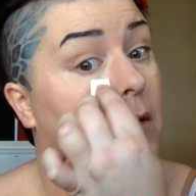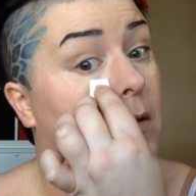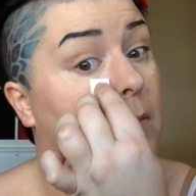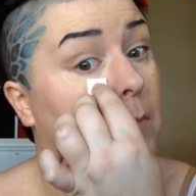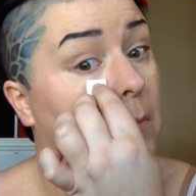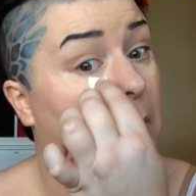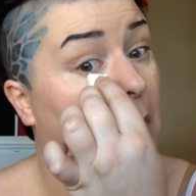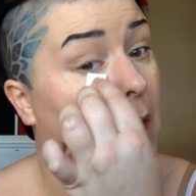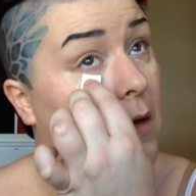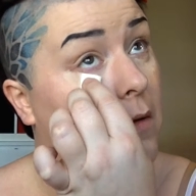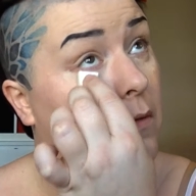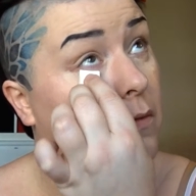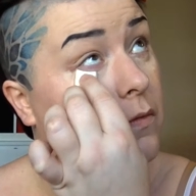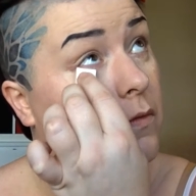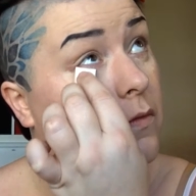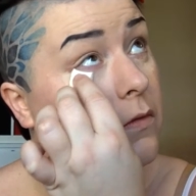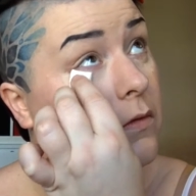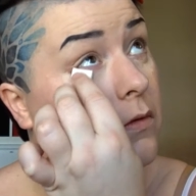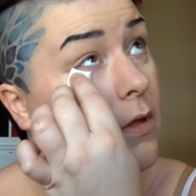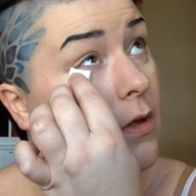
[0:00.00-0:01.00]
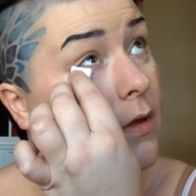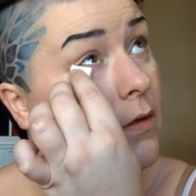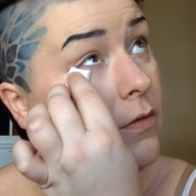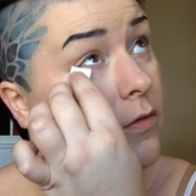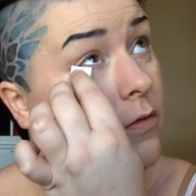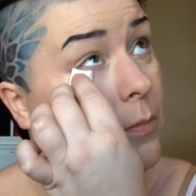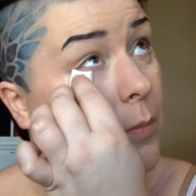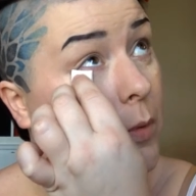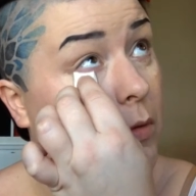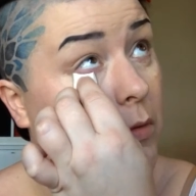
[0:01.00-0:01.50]
and pounce that
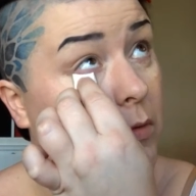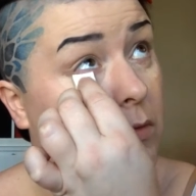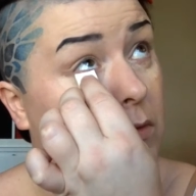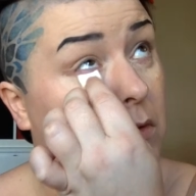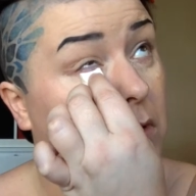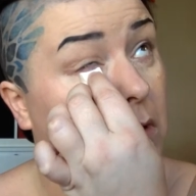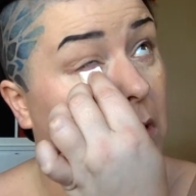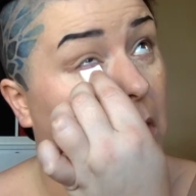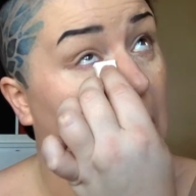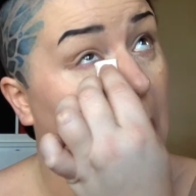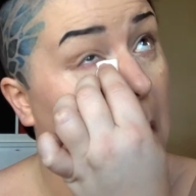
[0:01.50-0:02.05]
sponge